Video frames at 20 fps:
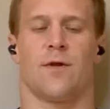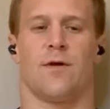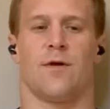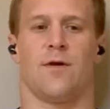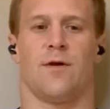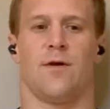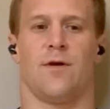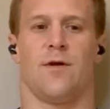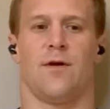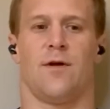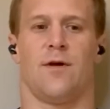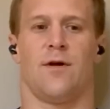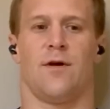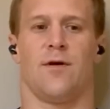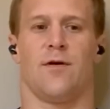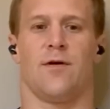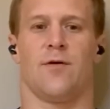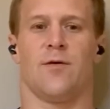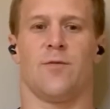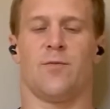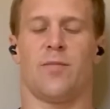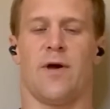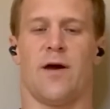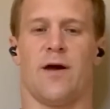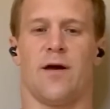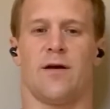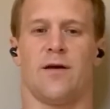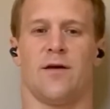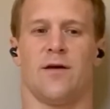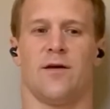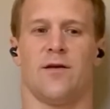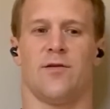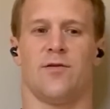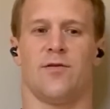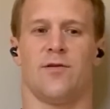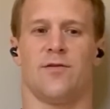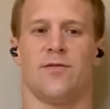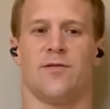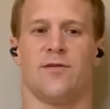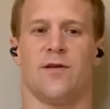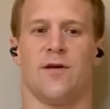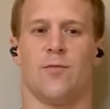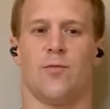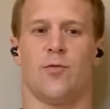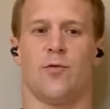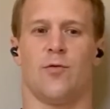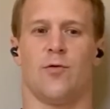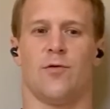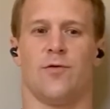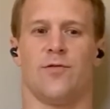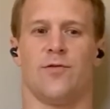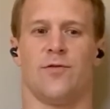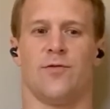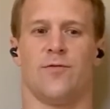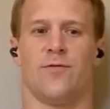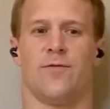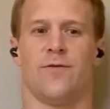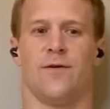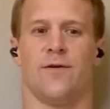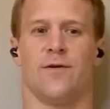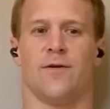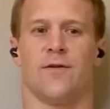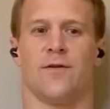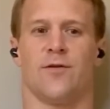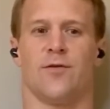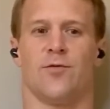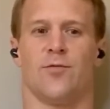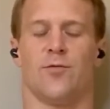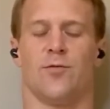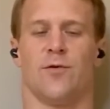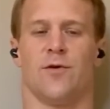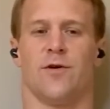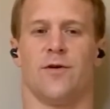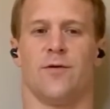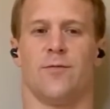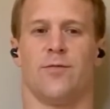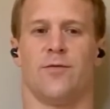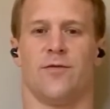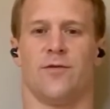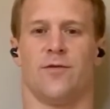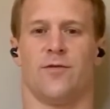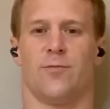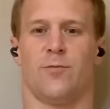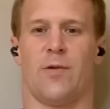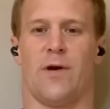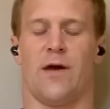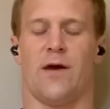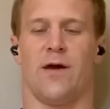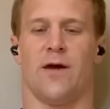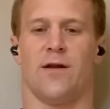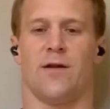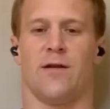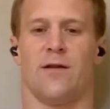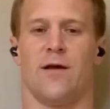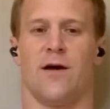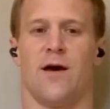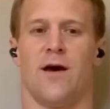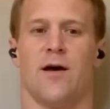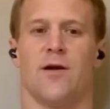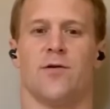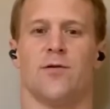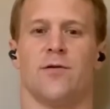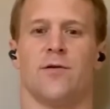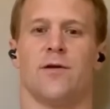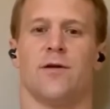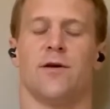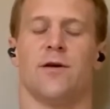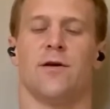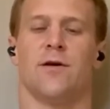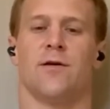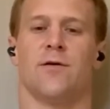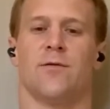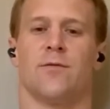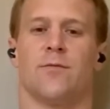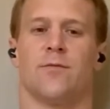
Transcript: Inhaling back in just that portion, feeling those ribs expand laterally.